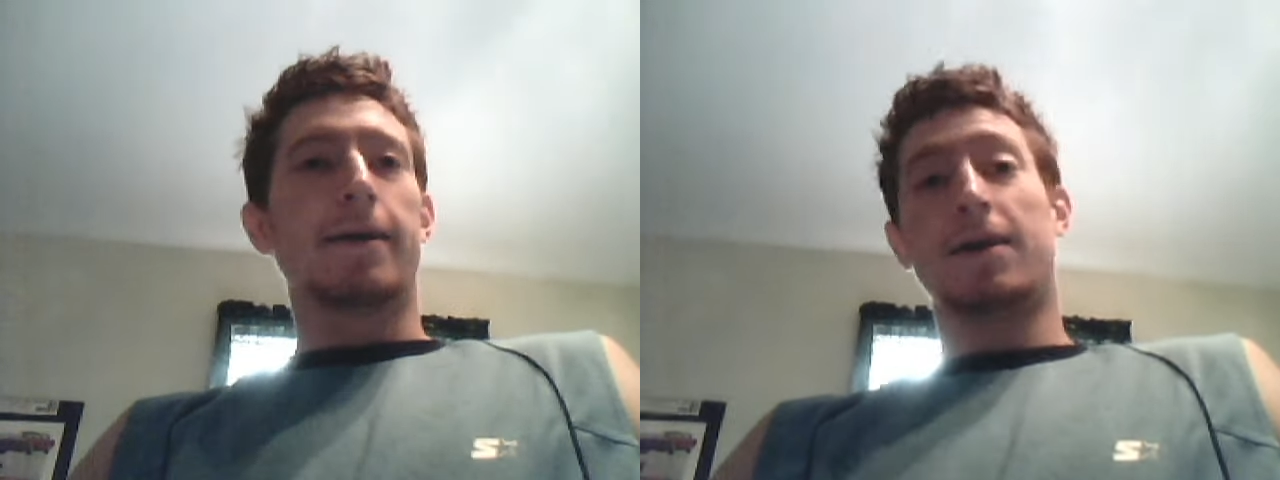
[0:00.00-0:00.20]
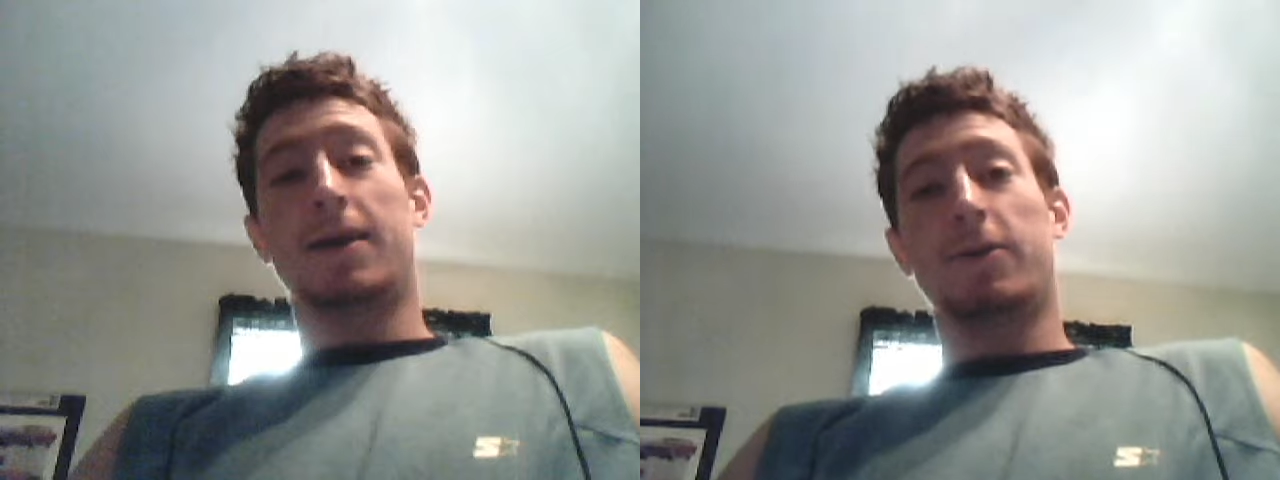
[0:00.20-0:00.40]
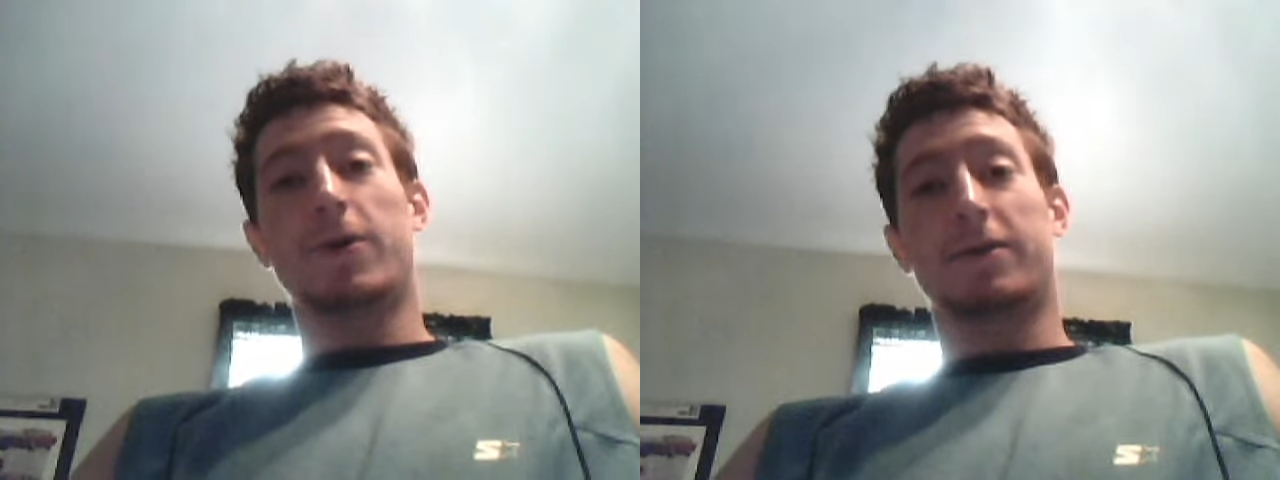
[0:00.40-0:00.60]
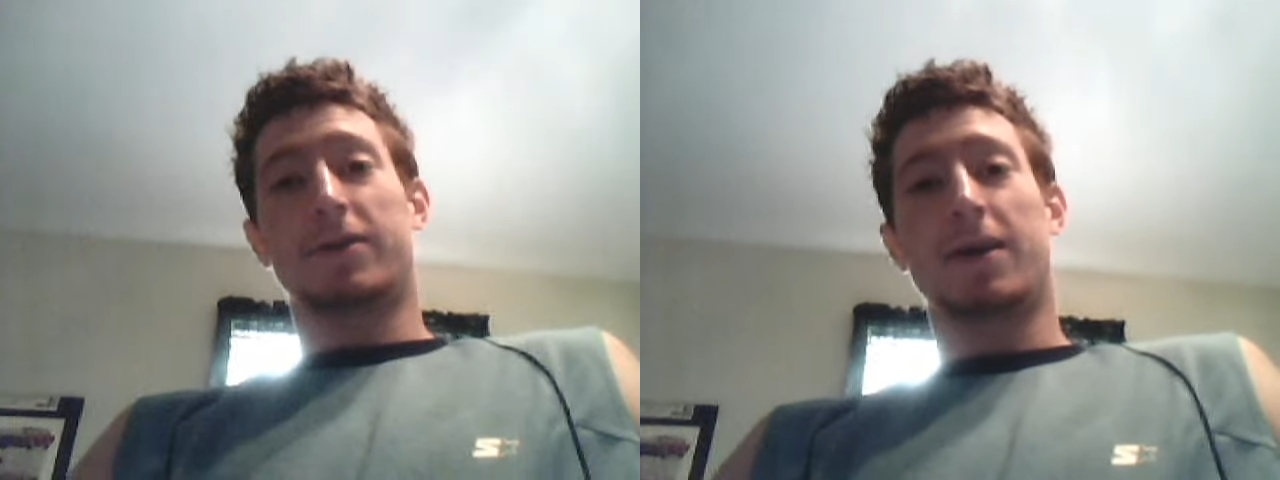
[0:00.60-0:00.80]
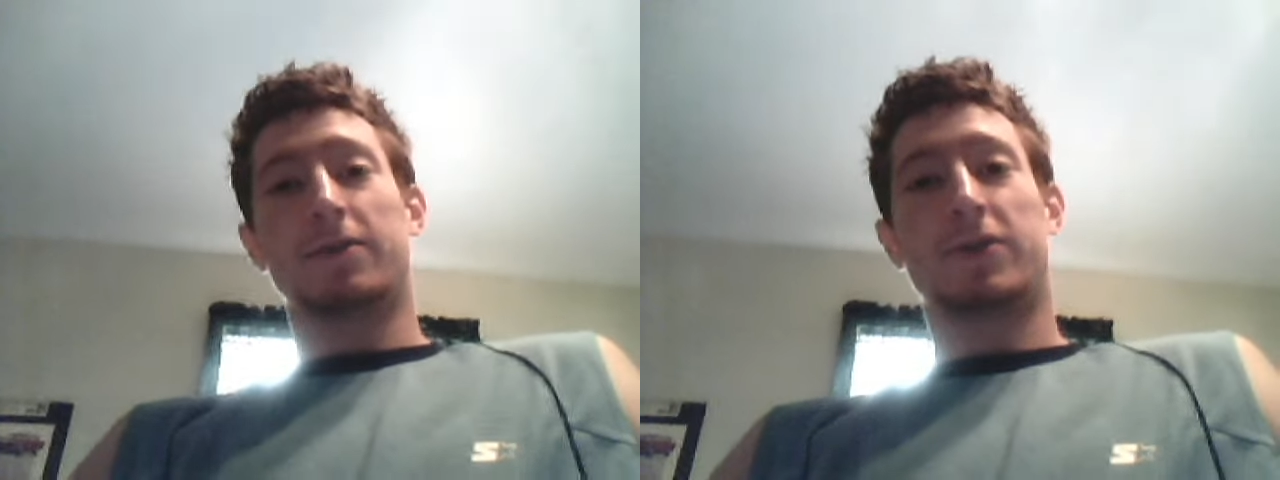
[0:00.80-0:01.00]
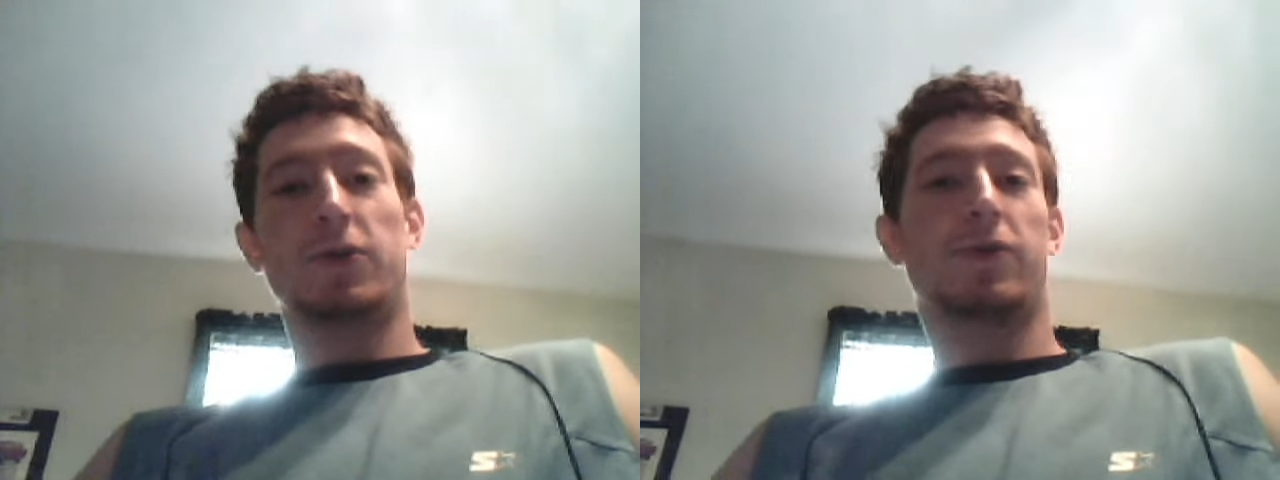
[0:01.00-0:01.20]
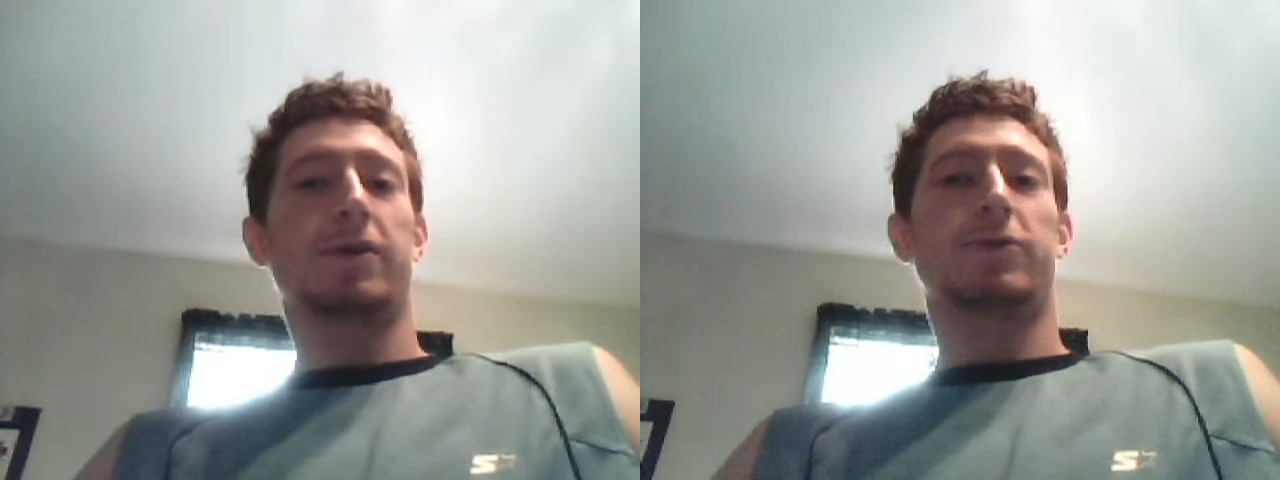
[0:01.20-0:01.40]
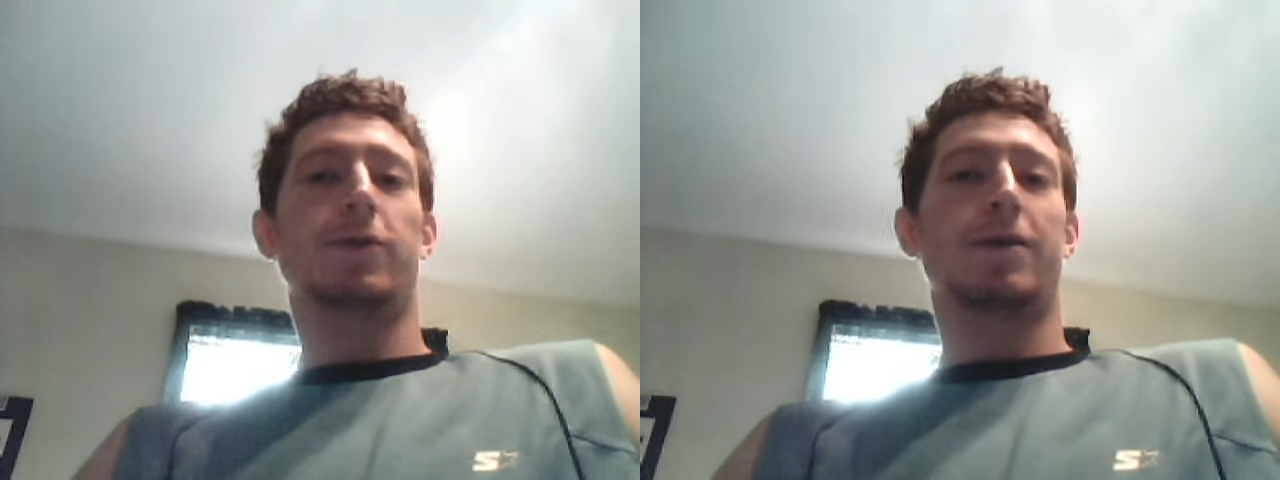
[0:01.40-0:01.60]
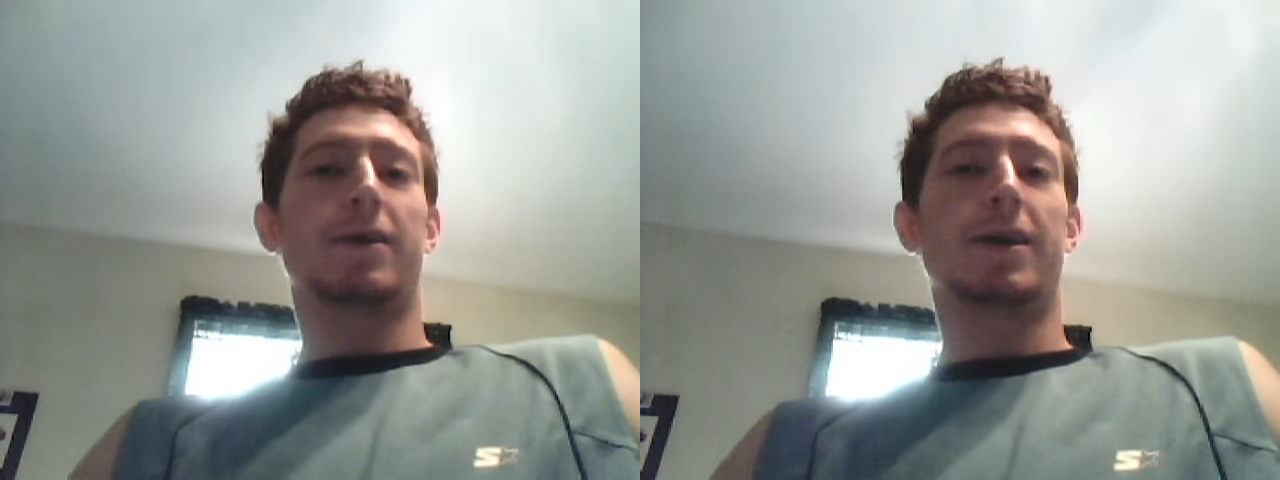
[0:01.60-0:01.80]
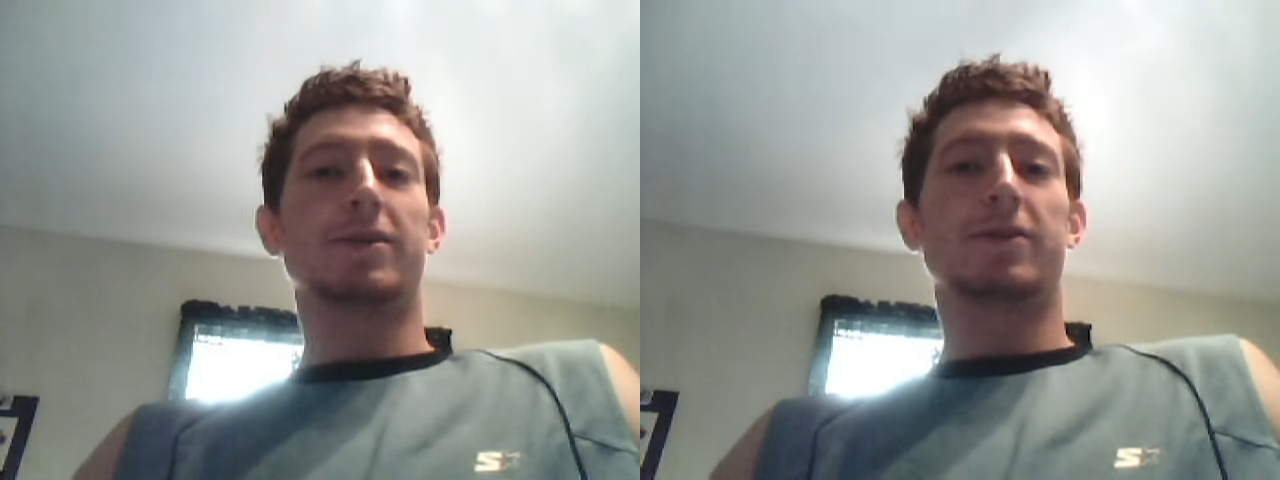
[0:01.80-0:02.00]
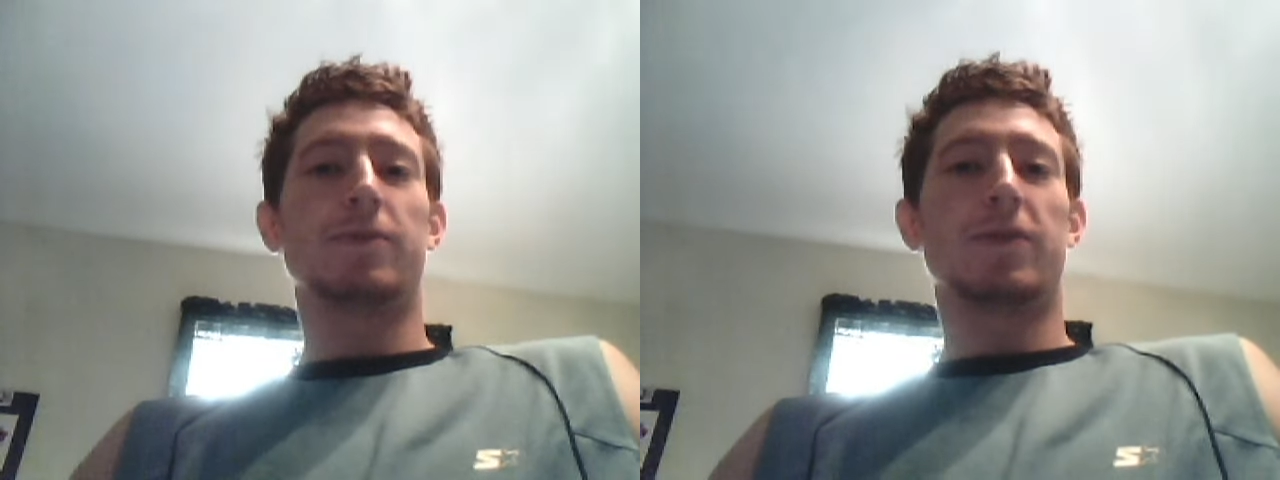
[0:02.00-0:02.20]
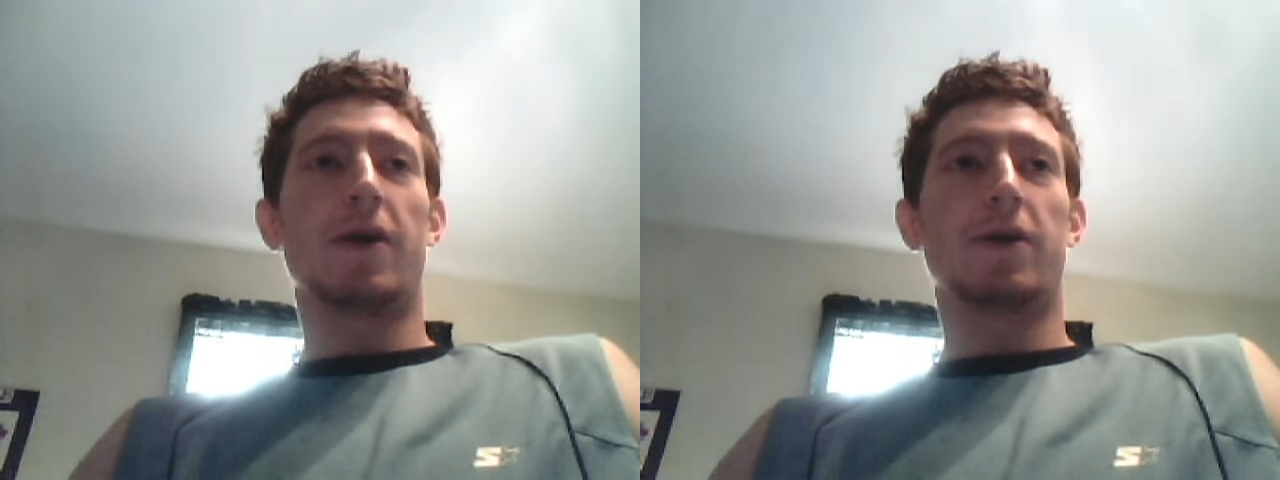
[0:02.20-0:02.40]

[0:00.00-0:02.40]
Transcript: He was. He had two things working against him, though.